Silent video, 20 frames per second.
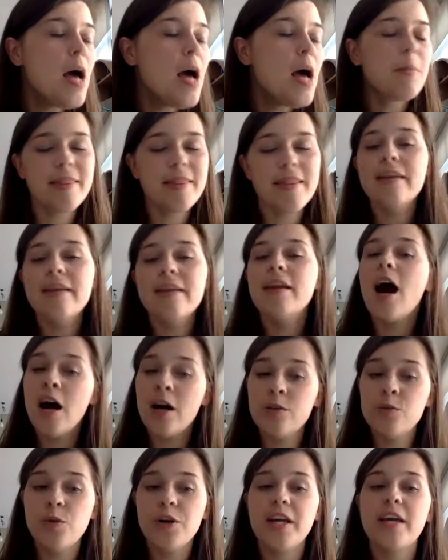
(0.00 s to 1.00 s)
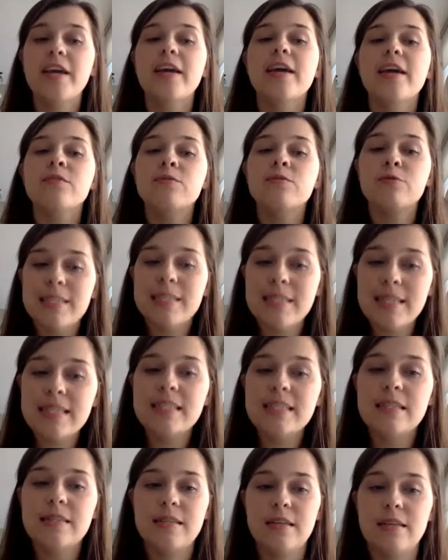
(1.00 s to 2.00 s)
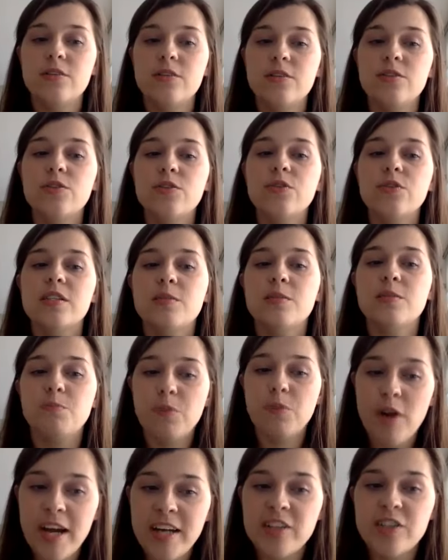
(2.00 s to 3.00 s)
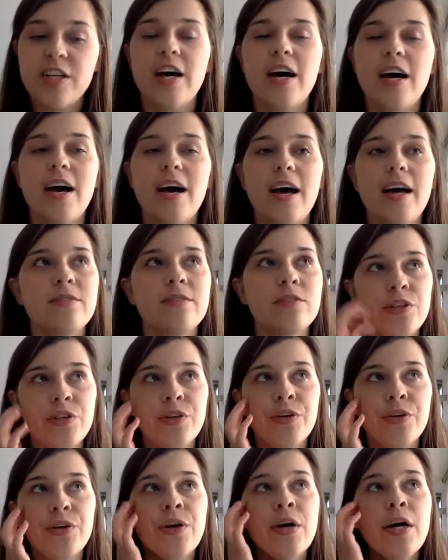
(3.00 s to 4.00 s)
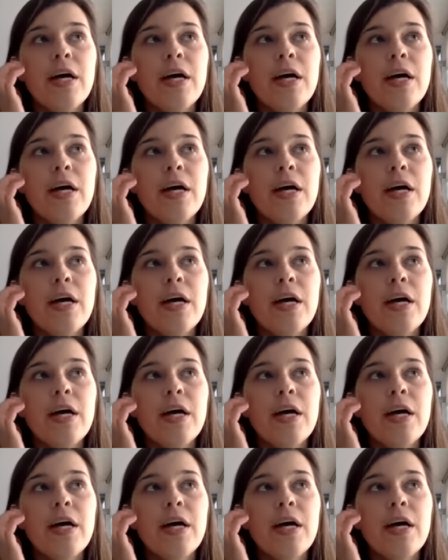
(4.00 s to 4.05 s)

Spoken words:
But then hardworking and resistant to this pressure, and to